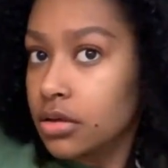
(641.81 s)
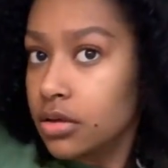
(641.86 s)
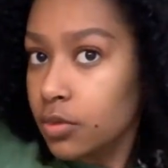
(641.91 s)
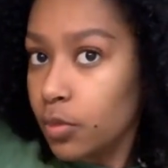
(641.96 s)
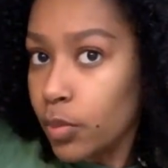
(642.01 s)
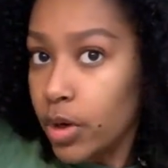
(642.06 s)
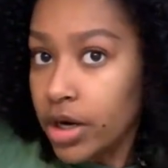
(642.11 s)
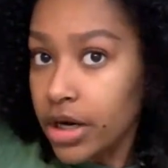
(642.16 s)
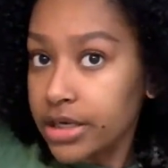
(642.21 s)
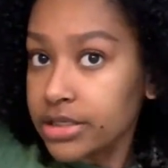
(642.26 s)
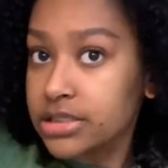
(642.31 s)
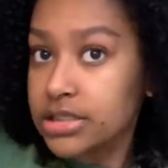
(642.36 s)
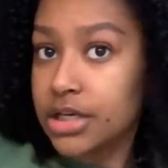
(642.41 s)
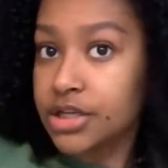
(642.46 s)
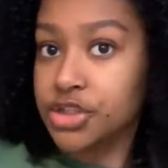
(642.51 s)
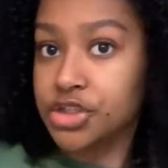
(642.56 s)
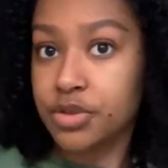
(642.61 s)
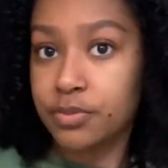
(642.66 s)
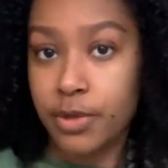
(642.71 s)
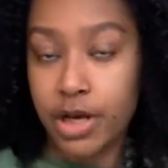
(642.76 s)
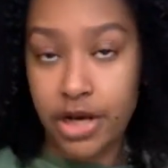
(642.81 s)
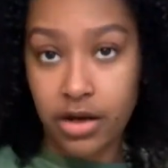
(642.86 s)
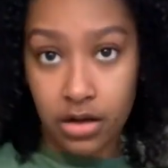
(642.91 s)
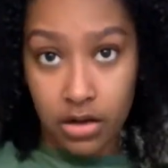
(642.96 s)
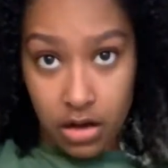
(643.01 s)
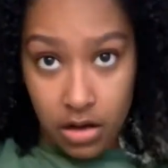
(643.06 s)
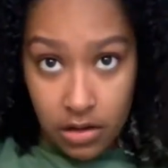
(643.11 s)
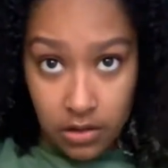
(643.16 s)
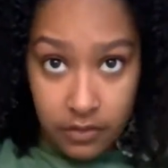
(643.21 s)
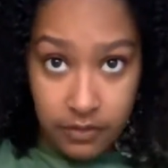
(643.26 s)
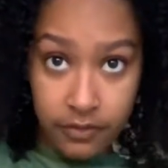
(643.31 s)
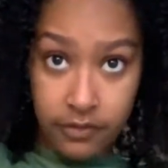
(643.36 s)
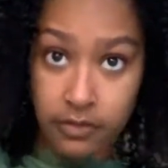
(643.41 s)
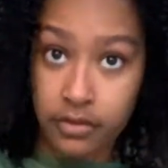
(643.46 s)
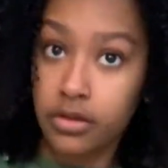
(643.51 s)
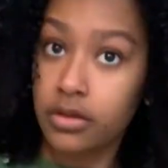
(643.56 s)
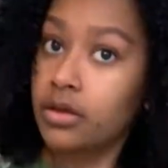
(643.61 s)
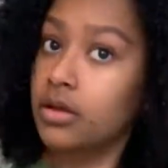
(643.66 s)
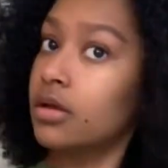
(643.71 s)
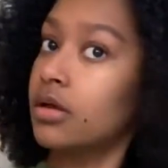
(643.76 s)
where I section my hair off,
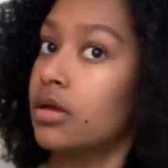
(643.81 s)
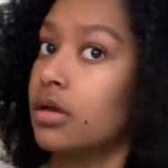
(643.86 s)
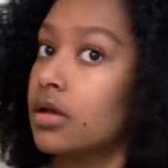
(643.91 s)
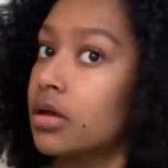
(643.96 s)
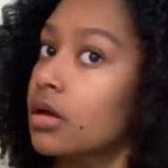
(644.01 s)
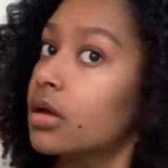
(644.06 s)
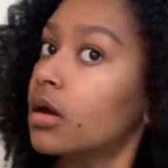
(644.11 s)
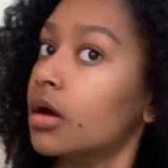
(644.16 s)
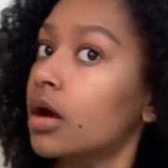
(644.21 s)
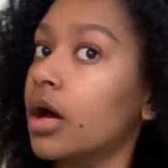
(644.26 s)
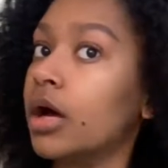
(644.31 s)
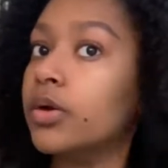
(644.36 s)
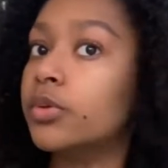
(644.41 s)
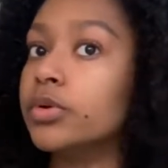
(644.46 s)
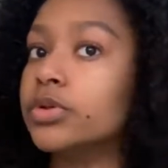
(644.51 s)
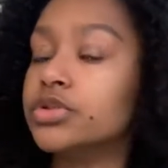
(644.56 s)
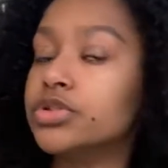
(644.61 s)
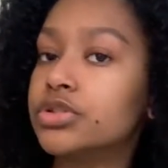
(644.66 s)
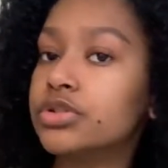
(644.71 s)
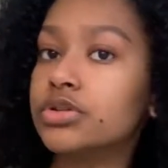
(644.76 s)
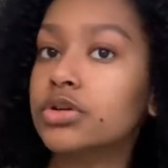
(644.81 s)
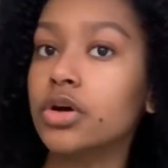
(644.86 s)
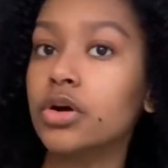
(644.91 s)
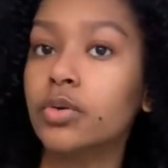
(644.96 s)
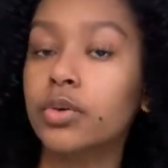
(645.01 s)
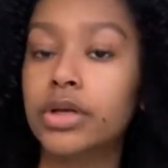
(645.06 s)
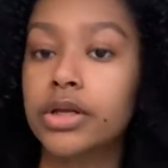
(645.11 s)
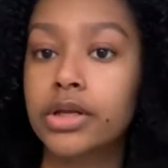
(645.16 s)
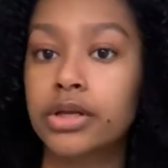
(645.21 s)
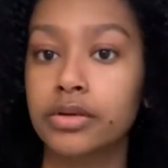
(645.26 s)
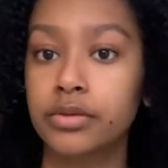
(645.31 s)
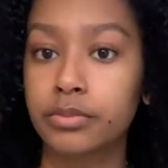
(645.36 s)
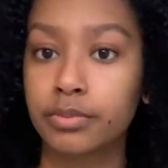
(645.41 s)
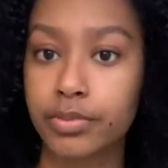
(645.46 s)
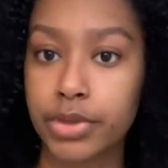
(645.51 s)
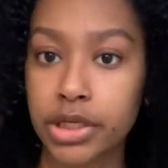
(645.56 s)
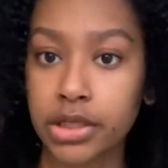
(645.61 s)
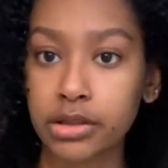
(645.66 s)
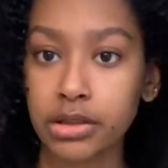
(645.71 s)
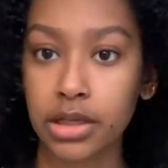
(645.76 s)
I will just go in and
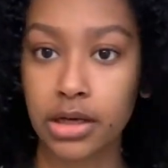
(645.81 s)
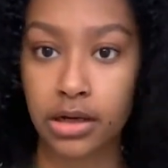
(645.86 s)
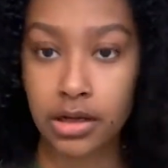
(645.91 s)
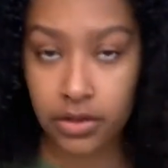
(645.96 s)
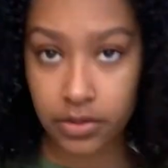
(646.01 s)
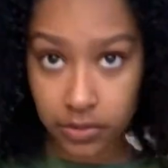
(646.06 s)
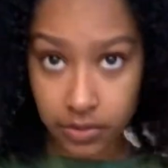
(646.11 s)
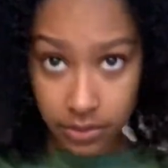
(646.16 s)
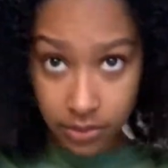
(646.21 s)
pick that out.